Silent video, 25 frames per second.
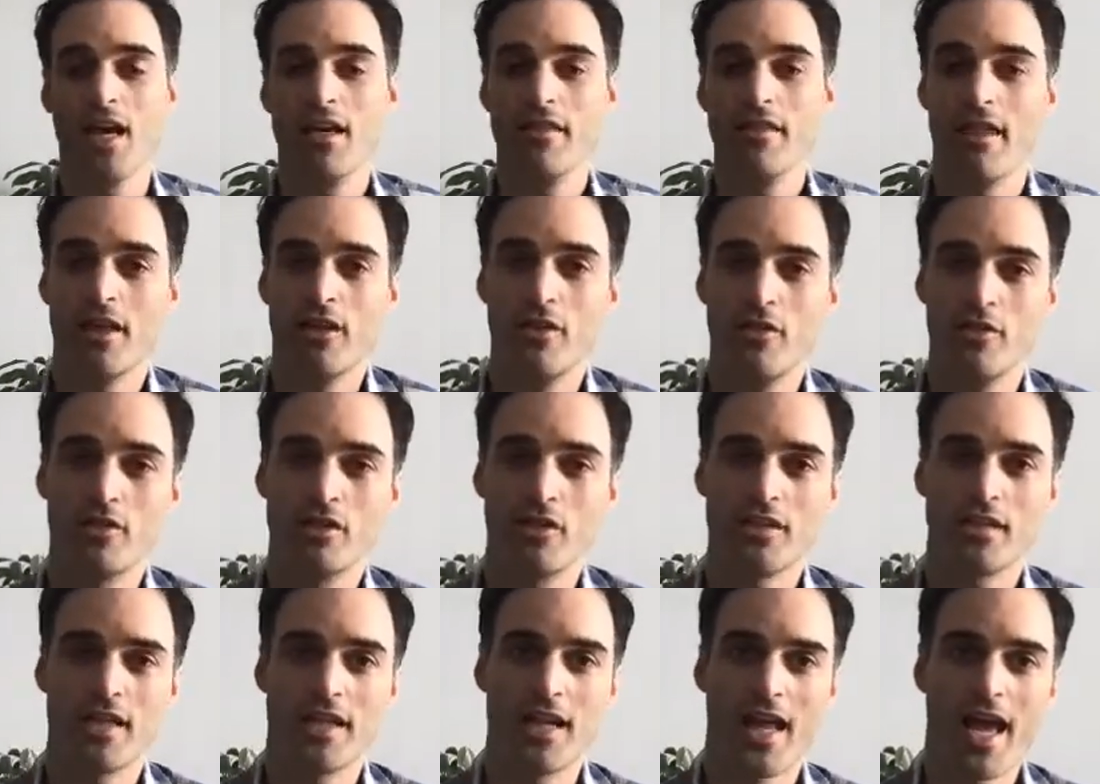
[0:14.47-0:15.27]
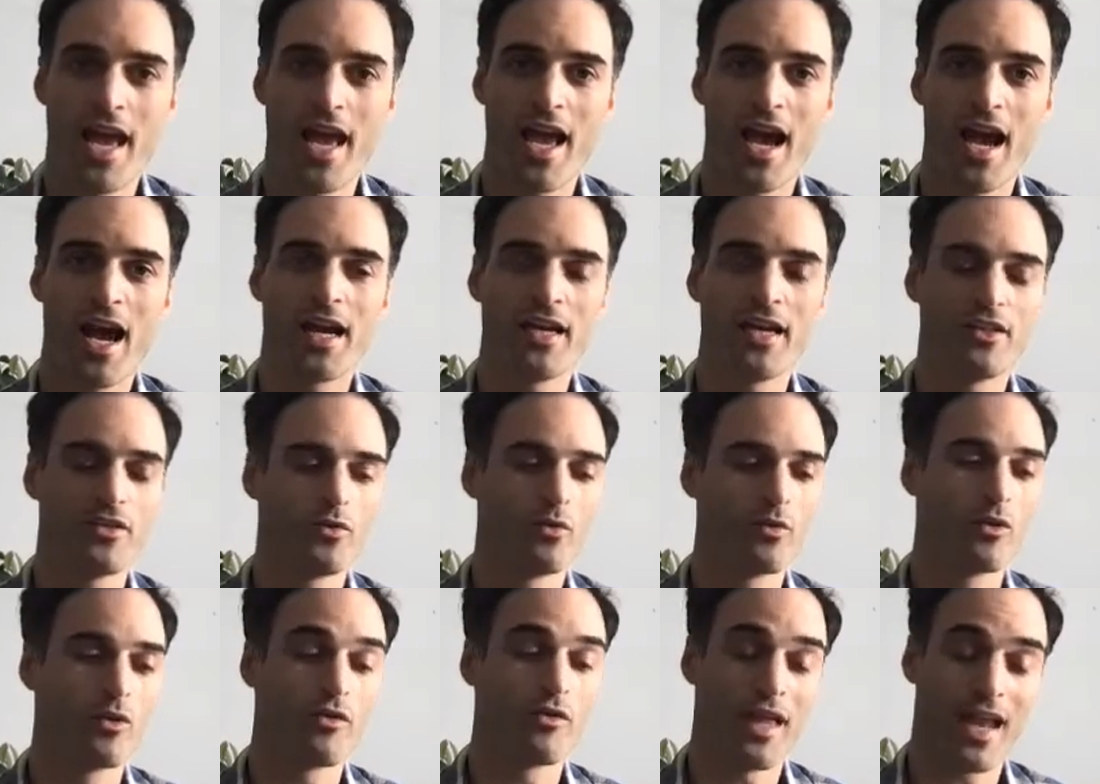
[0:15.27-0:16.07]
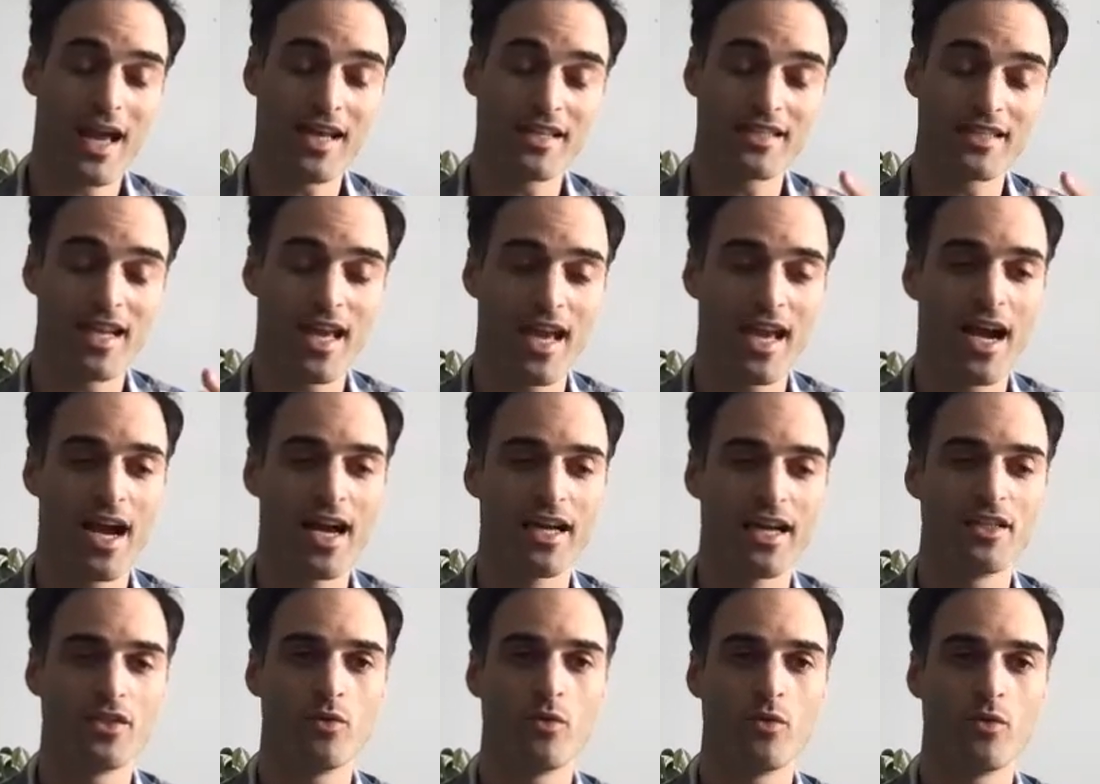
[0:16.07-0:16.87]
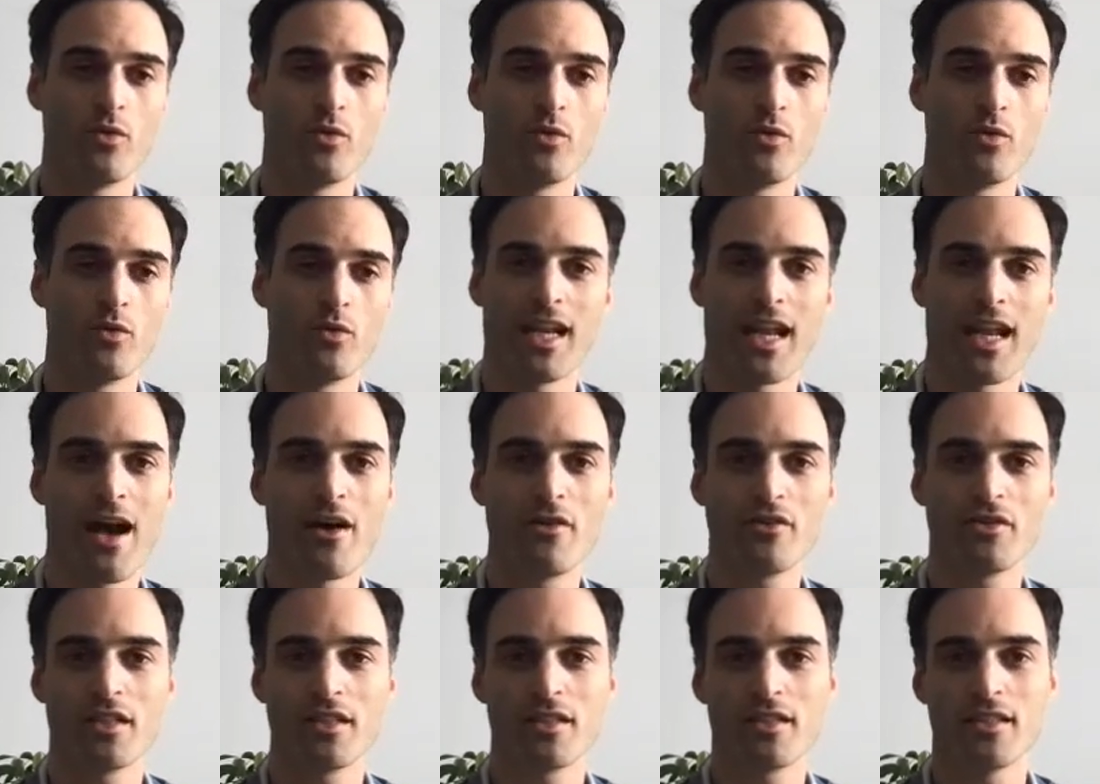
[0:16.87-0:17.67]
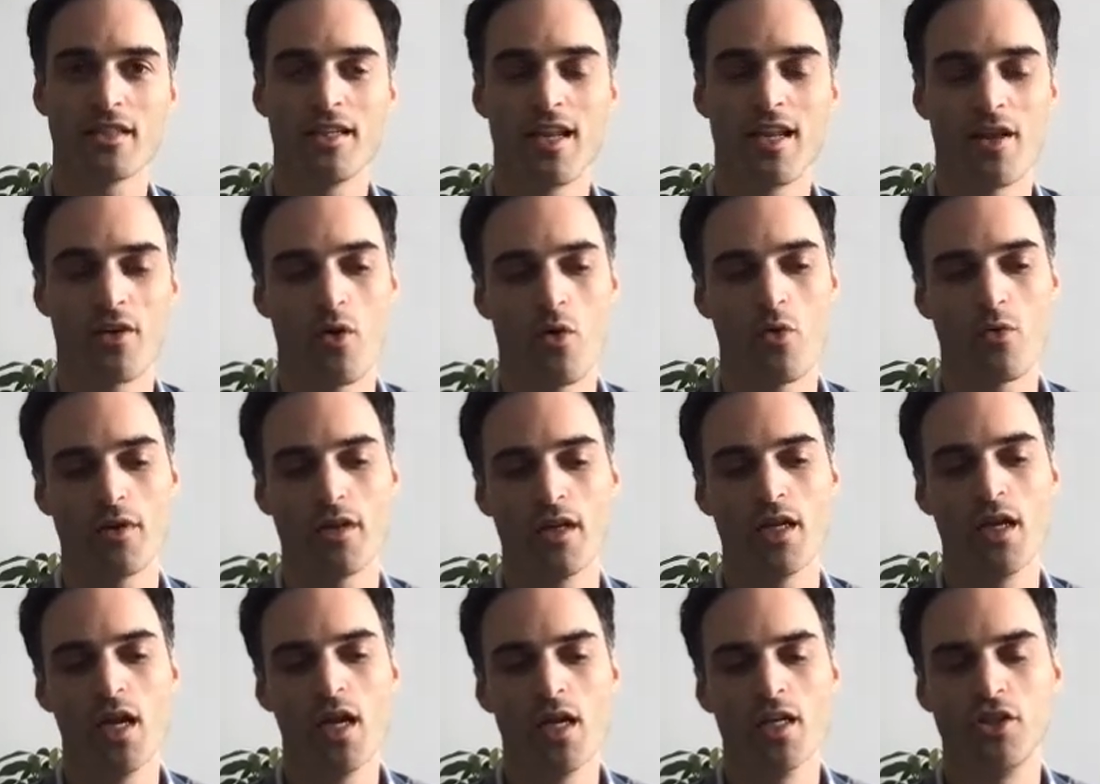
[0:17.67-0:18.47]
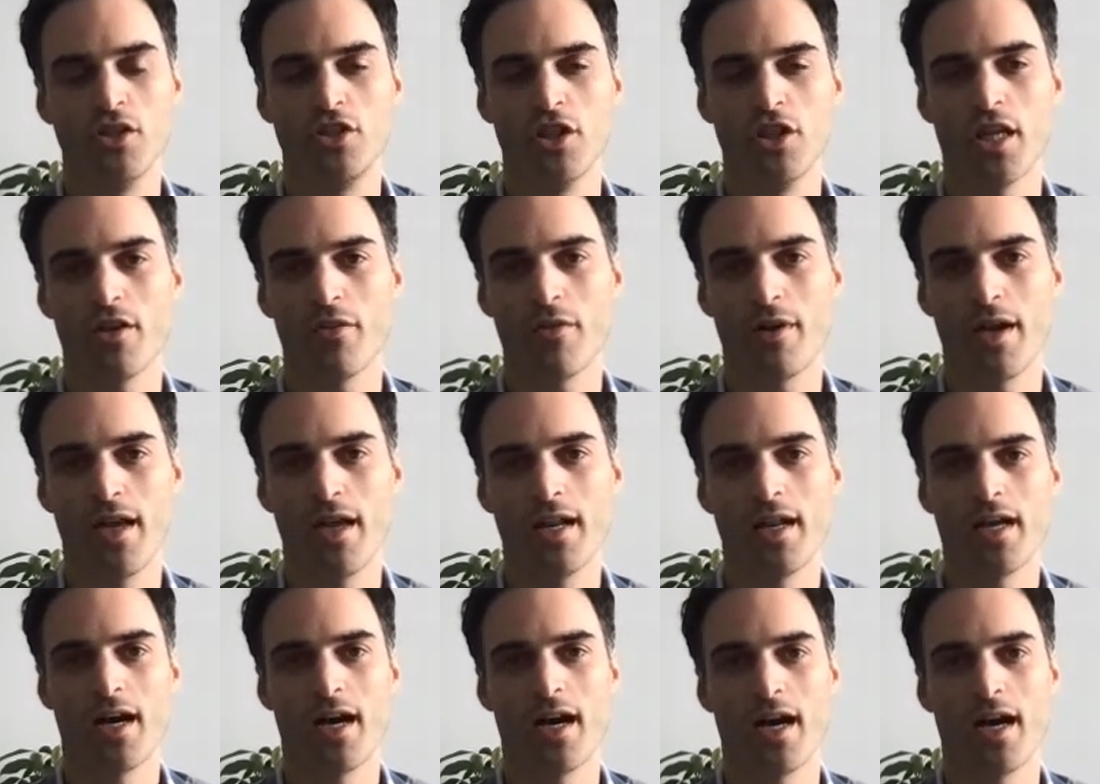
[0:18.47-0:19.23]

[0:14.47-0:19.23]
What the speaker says: that uses an AI tool, or that has an AI tool that allows us to not only generate